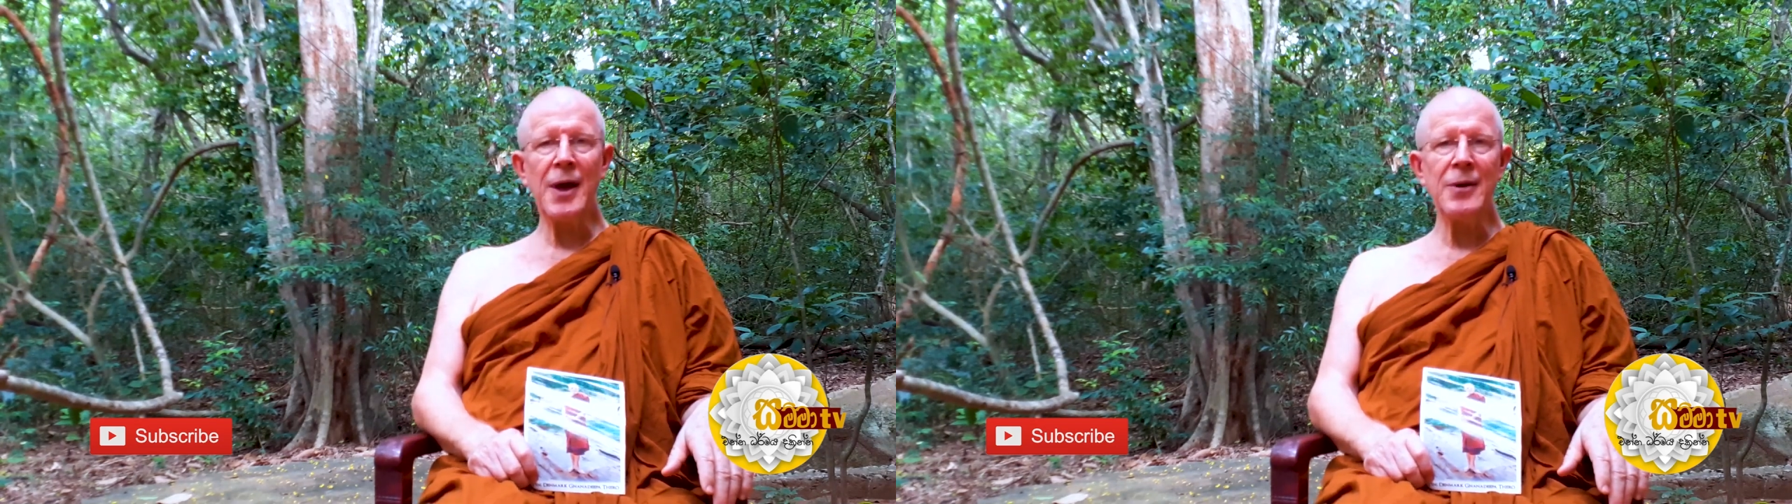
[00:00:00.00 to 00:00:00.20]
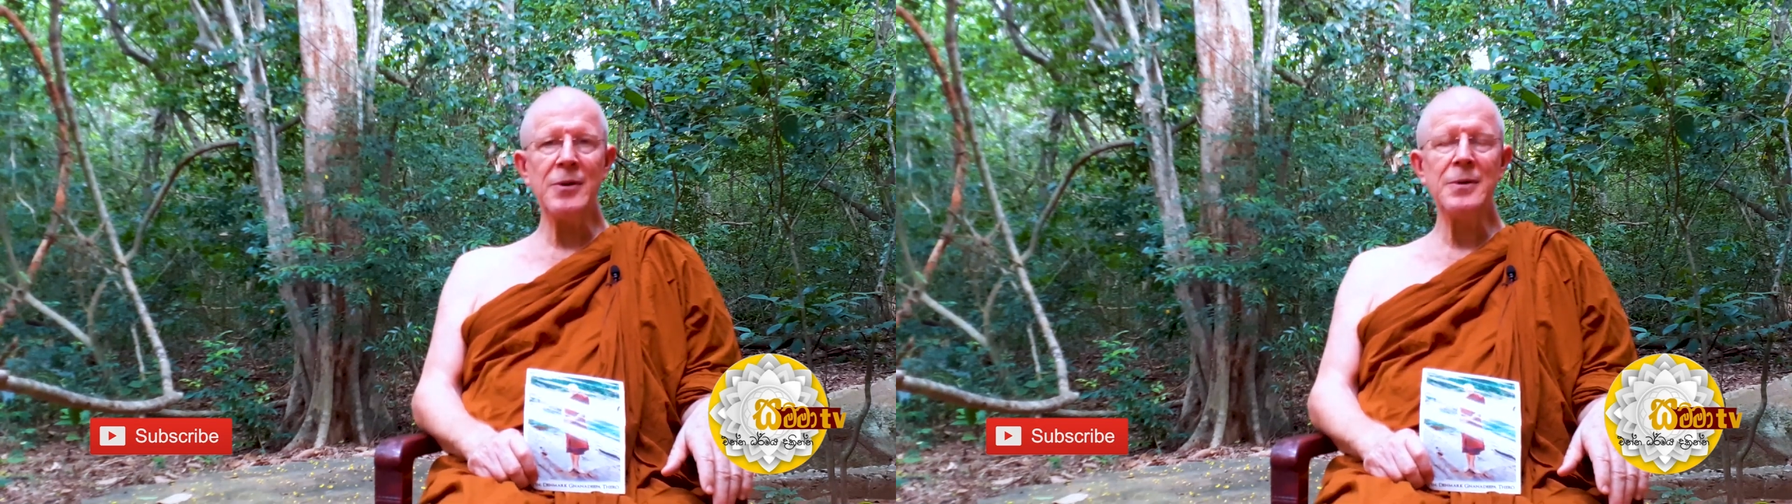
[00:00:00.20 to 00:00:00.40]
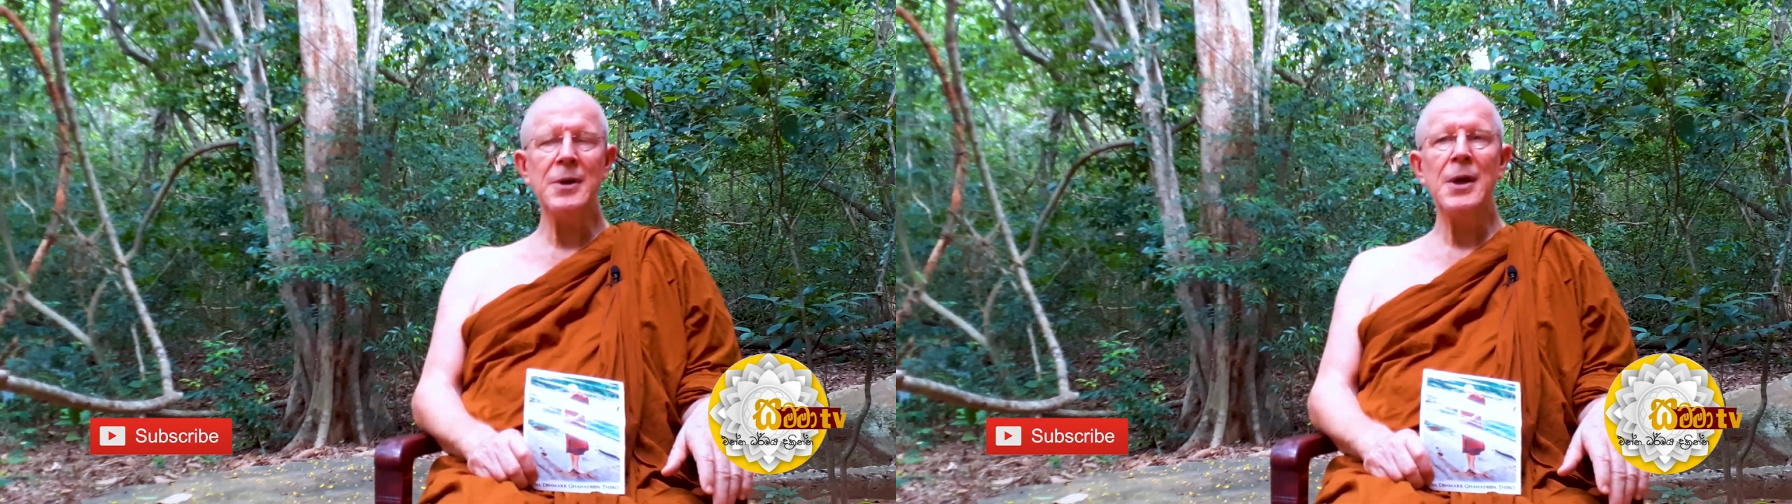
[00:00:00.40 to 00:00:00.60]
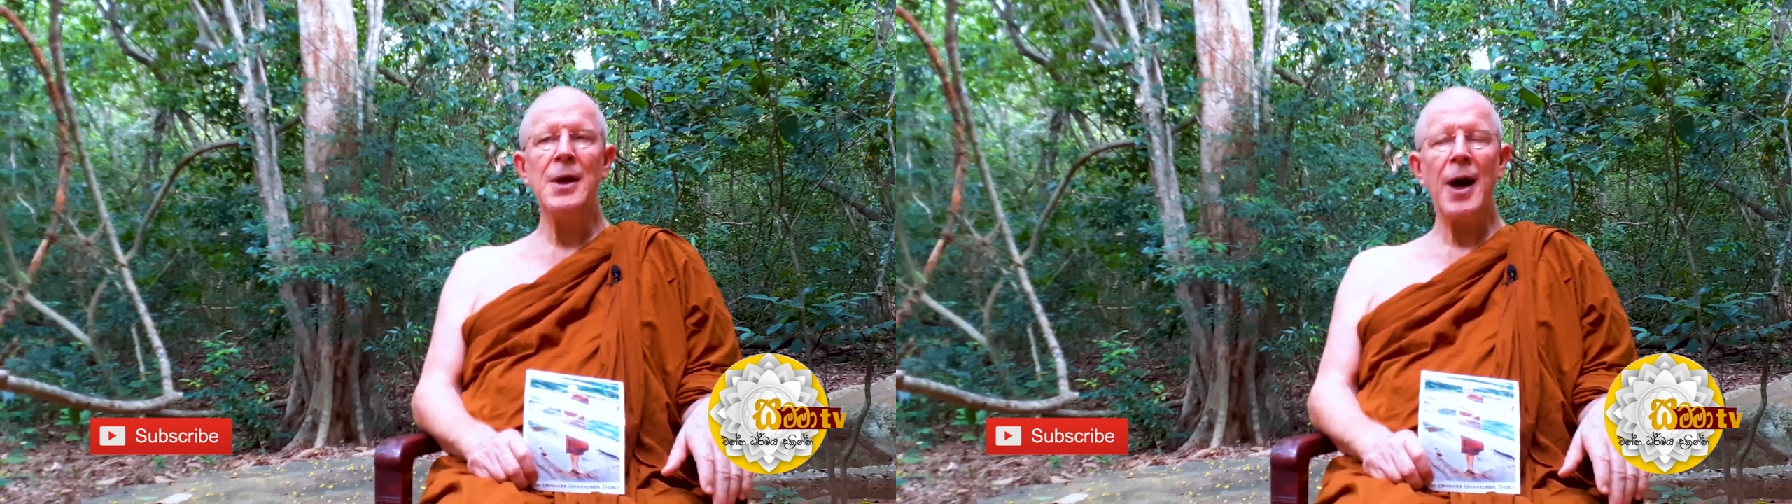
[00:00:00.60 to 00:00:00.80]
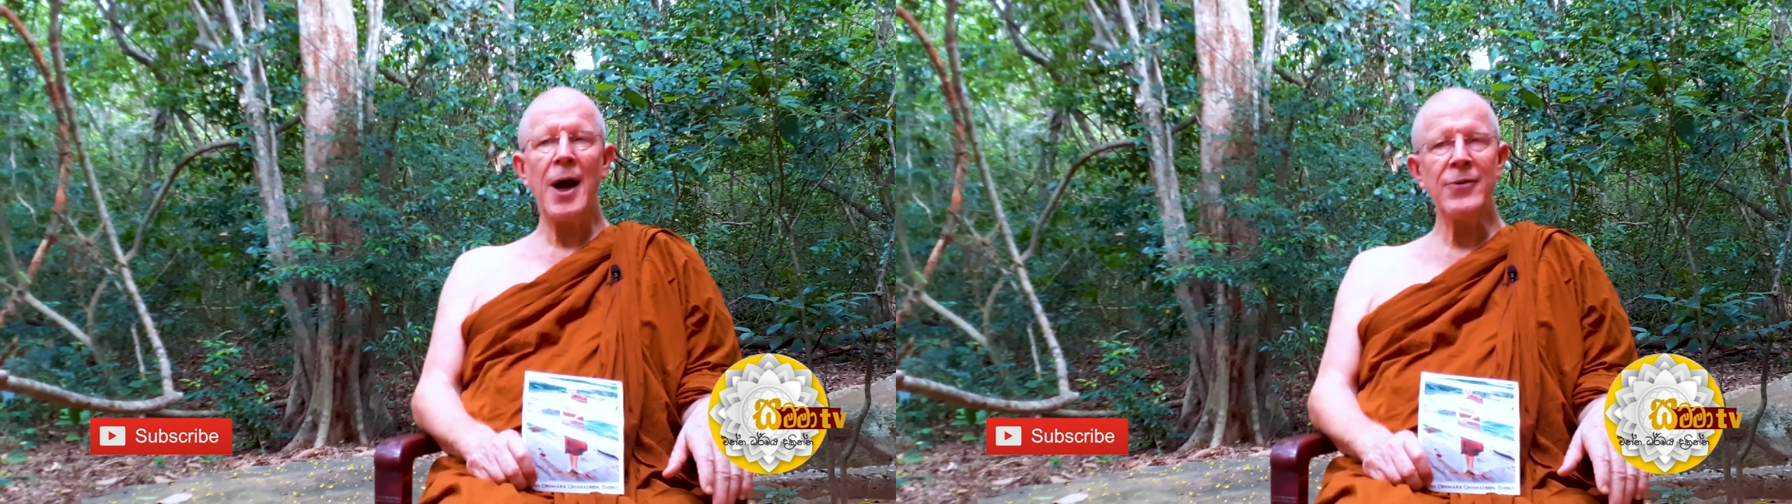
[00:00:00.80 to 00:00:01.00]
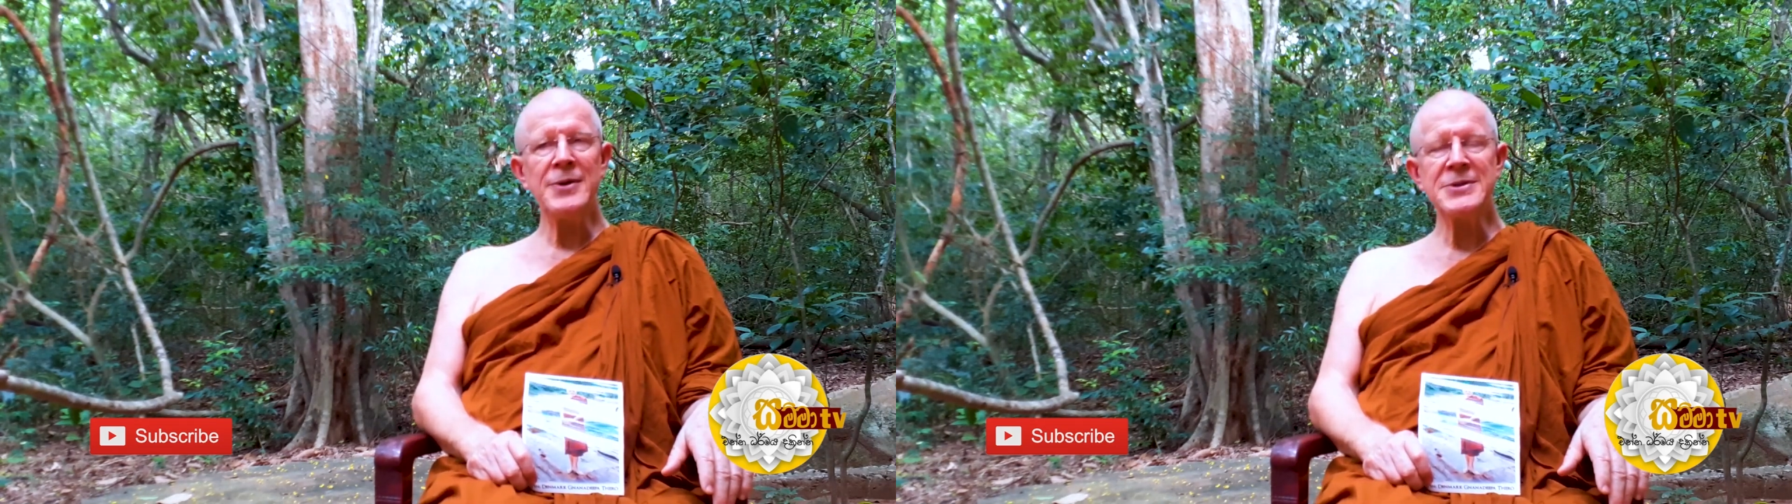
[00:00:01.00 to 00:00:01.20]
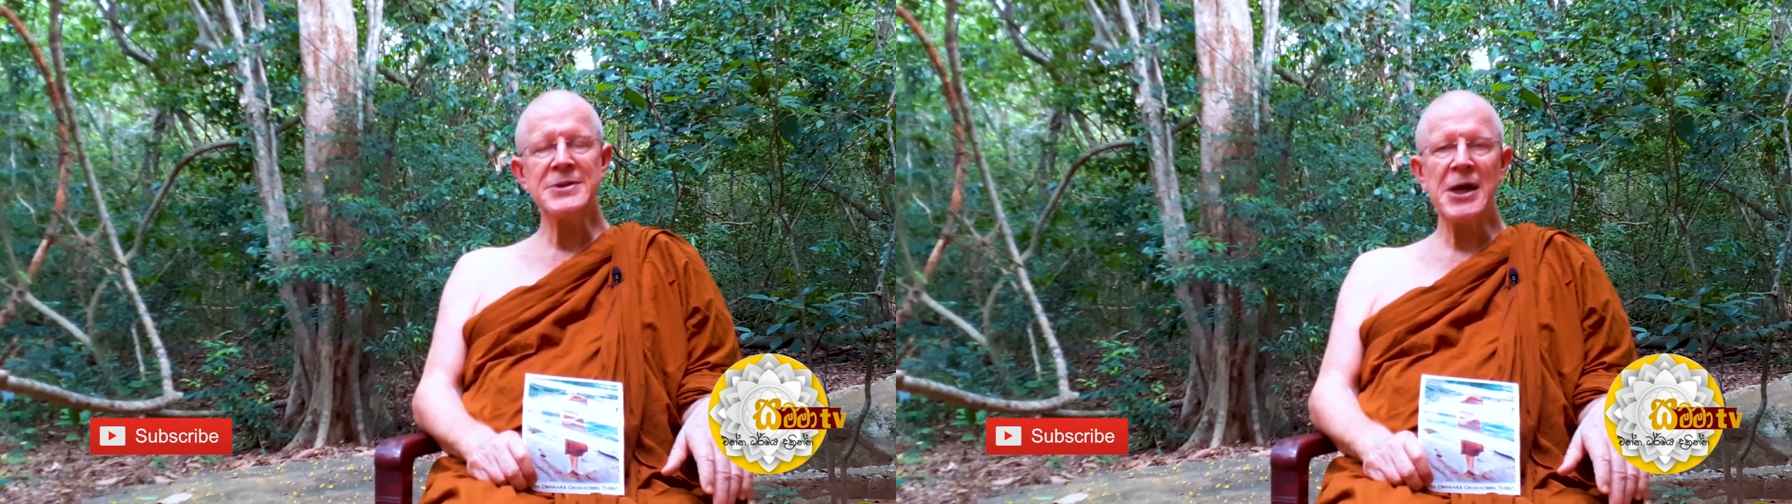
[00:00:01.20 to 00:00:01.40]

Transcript: others is